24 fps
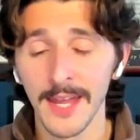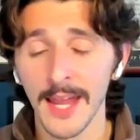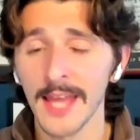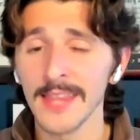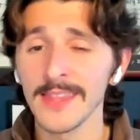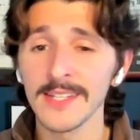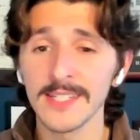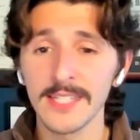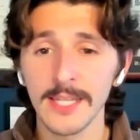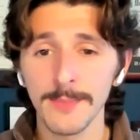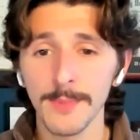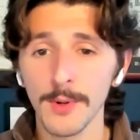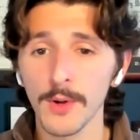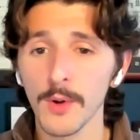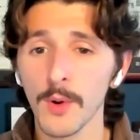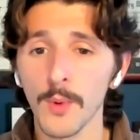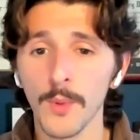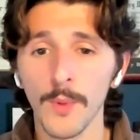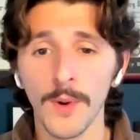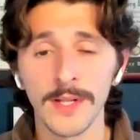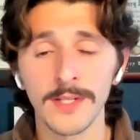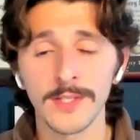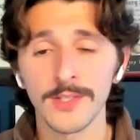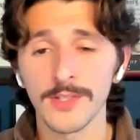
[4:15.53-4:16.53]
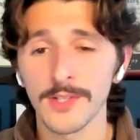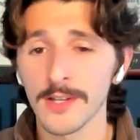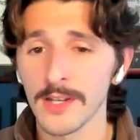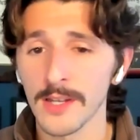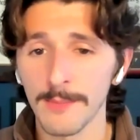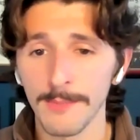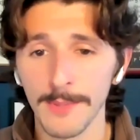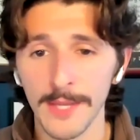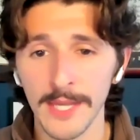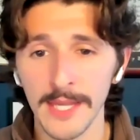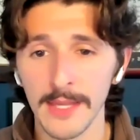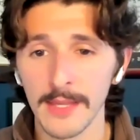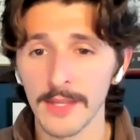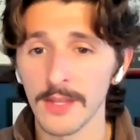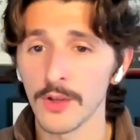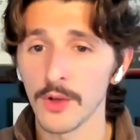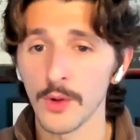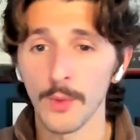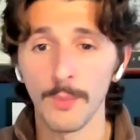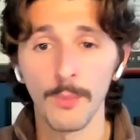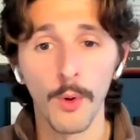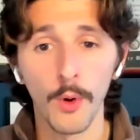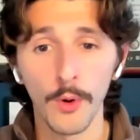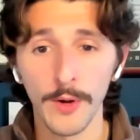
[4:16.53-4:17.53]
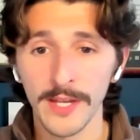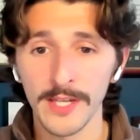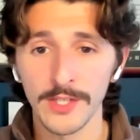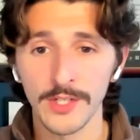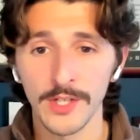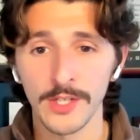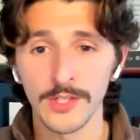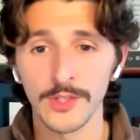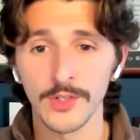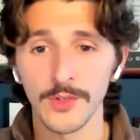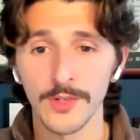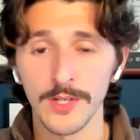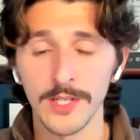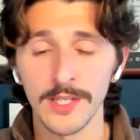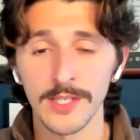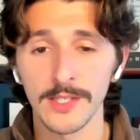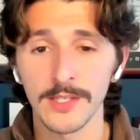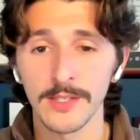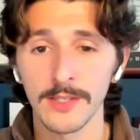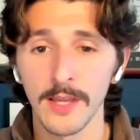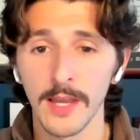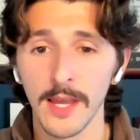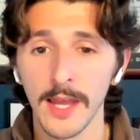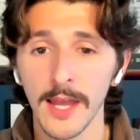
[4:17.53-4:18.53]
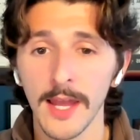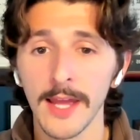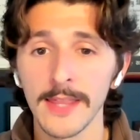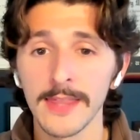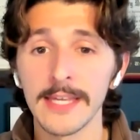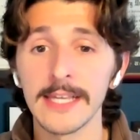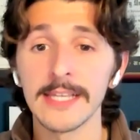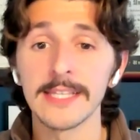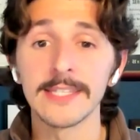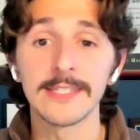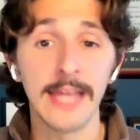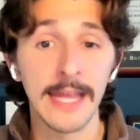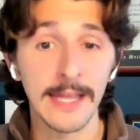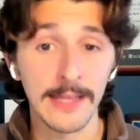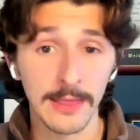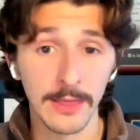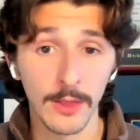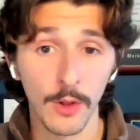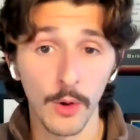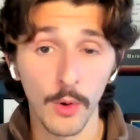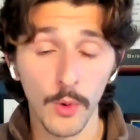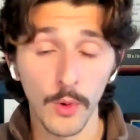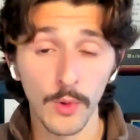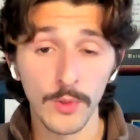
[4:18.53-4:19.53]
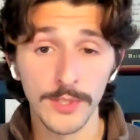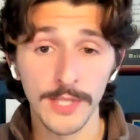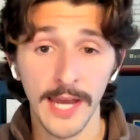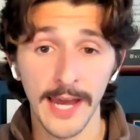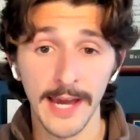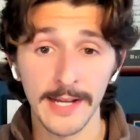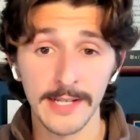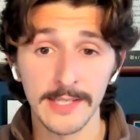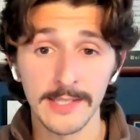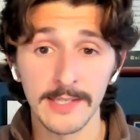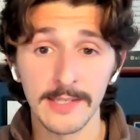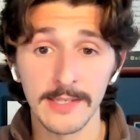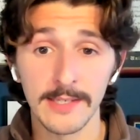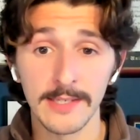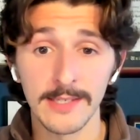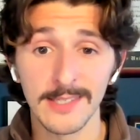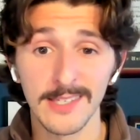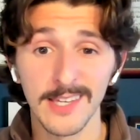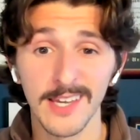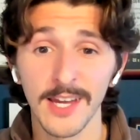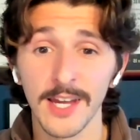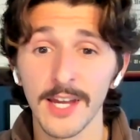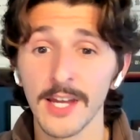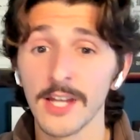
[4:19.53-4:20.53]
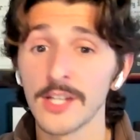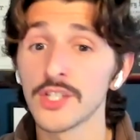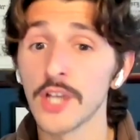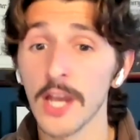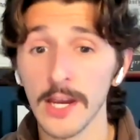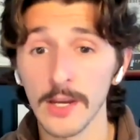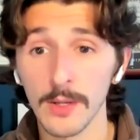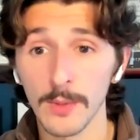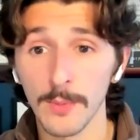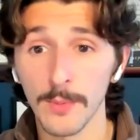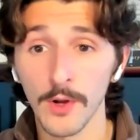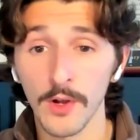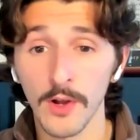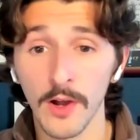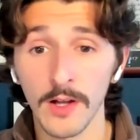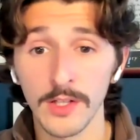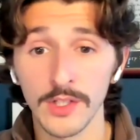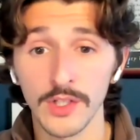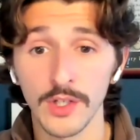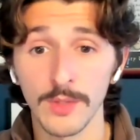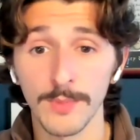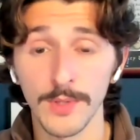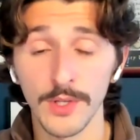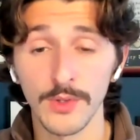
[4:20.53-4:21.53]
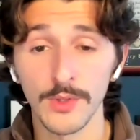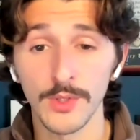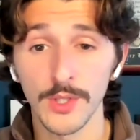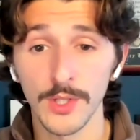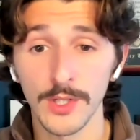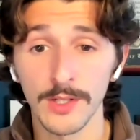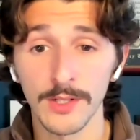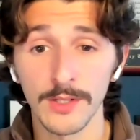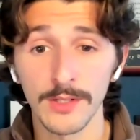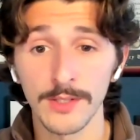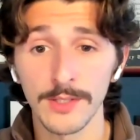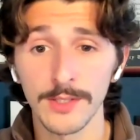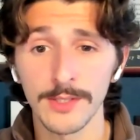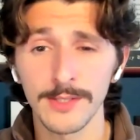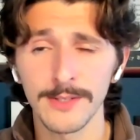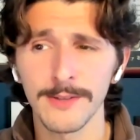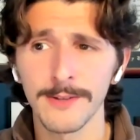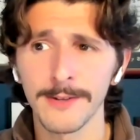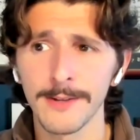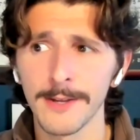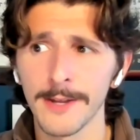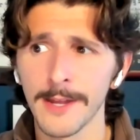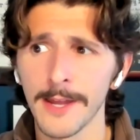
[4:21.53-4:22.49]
And the typical ones are going to be your mortgage interest, the state and local taxes, charitable contributions.